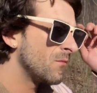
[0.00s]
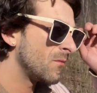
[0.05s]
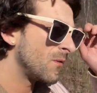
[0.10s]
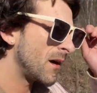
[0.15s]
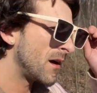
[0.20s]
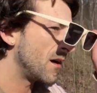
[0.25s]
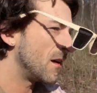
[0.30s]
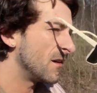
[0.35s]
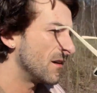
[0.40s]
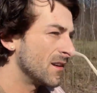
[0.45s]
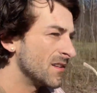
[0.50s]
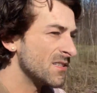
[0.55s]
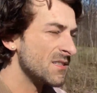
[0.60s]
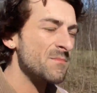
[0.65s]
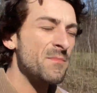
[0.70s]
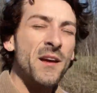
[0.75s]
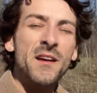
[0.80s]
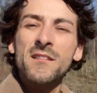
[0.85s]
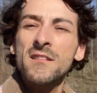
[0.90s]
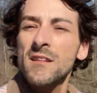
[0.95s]
Well, I
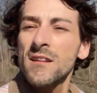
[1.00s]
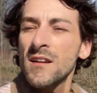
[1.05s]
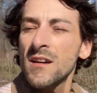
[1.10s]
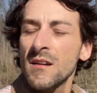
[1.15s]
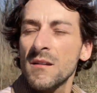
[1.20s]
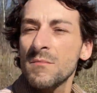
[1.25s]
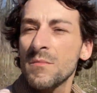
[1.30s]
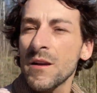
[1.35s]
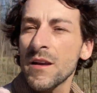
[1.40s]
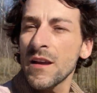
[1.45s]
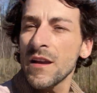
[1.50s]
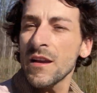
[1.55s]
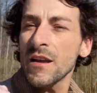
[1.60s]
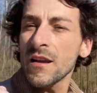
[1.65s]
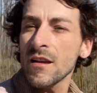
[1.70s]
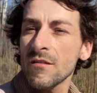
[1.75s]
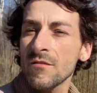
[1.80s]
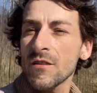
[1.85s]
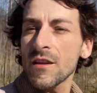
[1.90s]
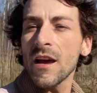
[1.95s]
spent the
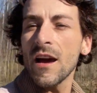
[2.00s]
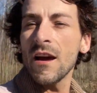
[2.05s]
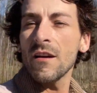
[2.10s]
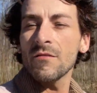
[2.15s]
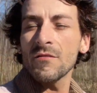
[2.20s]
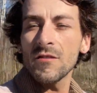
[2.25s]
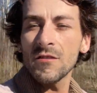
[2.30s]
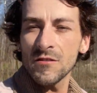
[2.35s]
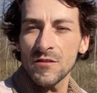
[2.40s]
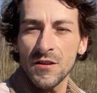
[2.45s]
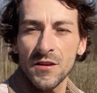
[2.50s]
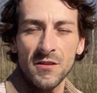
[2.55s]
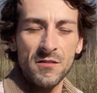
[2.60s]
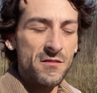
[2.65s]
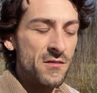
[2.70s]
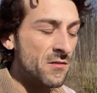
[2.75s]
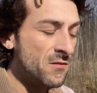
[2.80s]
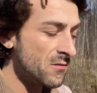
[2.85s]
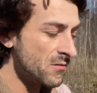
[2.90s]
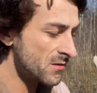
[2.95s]
beginning of the
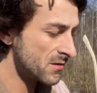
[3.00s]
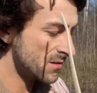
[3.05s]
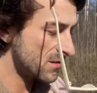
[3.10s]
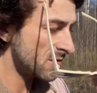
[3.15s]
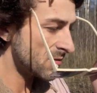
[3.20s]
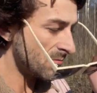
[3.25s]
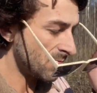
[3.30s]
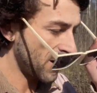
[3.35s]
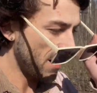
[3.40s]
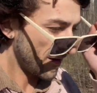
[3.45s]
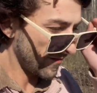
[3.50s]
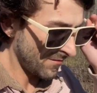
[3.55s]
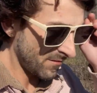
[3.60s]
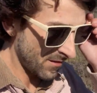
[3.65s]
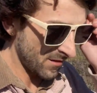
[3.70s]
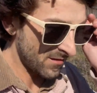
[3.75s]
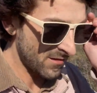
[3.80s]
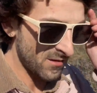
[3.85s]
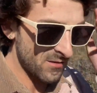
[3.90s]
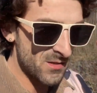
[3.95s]
afternoon, ooh, it's too bright
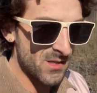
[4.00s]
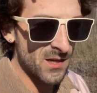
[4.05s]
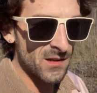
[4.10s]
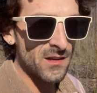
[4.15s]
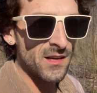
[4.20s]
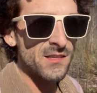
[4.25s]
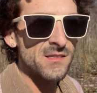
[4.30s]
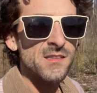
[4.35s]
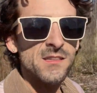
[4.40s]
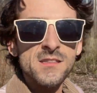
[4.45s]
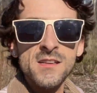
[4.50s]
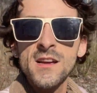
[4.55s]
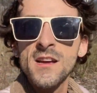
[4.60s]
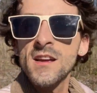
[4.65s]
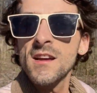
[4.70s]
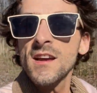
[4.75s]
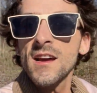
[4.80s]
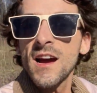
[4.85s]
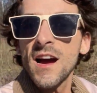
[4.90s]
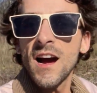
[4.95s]
for no sunglasses,
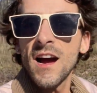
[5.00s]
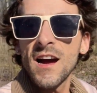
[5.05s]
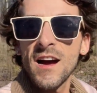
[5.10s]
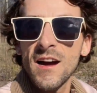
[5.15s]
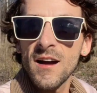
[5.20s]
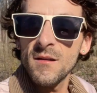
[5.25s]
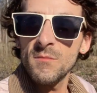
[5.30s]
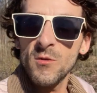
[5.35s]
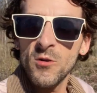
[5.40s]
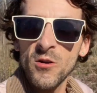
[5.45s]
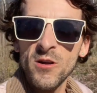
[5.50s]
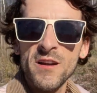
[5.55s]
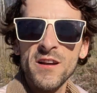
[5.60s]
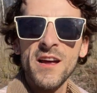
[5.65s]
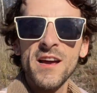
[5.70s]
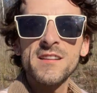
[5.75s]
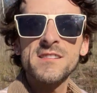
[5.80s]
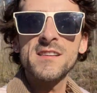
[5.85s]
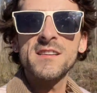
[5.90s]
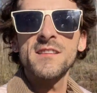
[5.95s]
um,
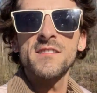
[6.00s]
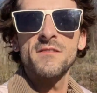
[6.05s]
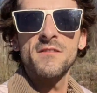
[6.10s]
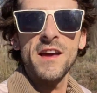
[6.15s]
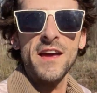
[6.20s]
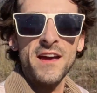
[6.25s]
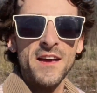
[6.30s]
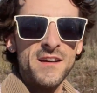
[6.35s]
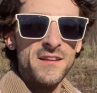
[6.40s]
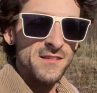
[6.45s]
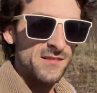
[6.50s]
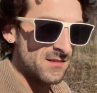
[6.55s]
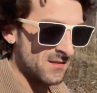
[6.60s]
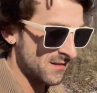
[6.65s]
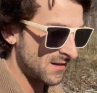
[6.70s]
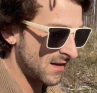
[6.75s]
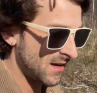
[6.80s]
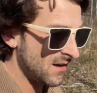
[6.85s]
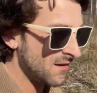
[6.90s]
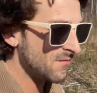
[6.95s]
organizing the van and
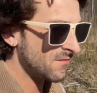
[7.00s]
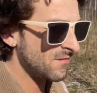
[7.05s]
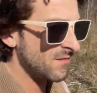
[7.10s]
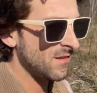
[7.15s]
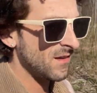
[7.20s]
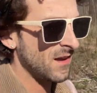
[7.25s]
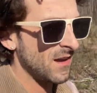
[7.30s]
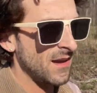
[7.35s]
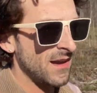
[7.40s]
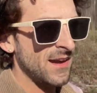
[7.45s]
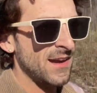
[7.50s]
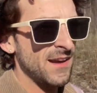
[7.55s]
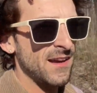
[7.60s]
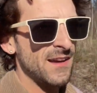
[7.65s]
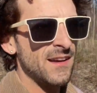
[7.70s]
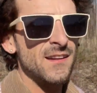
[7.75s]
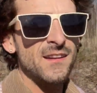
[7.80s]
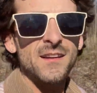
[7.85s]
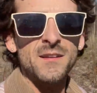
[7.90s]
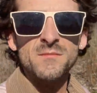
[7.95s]
stuff.
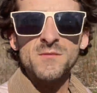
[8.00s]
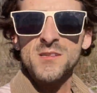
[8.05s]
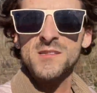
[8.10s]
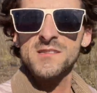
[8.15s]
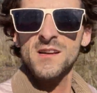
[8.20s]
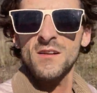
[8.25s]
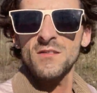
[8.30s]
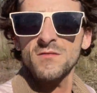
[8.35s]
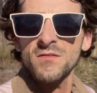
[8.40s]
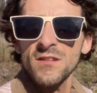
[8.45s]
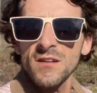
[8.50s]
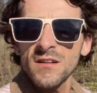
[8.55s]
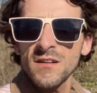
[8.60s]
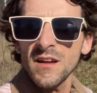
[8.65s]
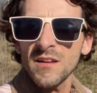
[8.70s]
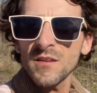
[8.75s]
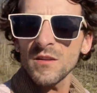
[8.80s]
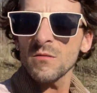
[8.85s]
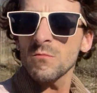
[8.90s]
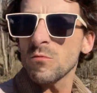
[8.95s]
And I'm just out for
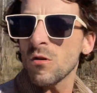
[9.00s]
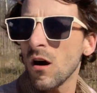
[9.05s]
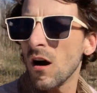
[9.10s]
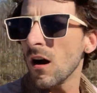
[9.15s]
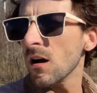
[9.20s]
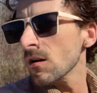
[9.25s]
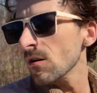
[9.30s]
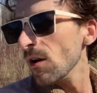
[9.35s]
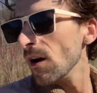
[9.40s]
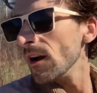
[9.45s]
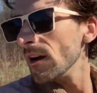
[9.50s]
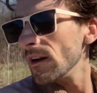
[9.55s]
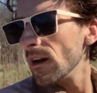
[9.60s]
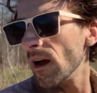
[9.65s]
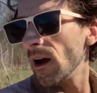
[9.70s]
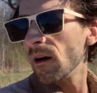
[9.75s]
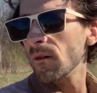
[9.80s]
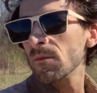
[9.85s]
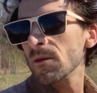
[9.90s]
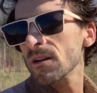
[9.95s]
another walk right
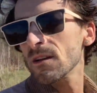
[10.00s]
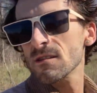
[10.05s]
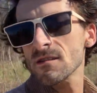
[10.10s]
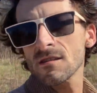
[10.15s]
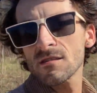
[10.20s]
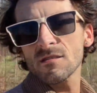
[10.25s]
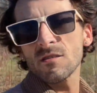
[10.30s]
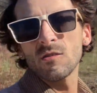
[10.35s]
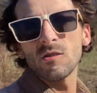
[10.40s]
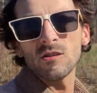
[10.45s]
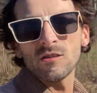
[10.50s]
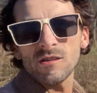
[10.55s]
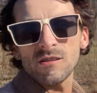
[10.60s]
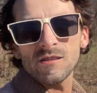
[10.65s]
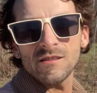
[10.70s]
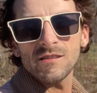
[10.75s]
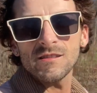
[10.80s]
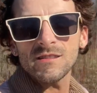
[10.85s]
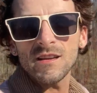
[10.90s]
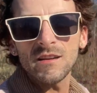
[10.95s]
now because it's
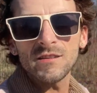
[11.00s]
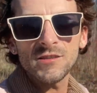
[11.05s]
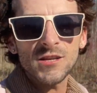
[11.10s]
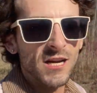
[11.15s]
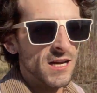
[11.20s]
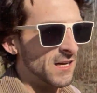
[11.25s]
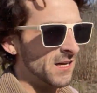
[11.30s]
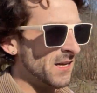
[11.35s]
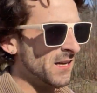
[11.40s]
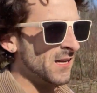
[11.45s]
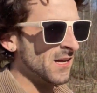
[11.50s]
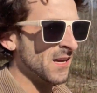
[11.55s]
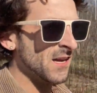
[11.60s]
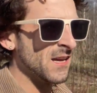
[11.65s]
gorgeous and sunshiny.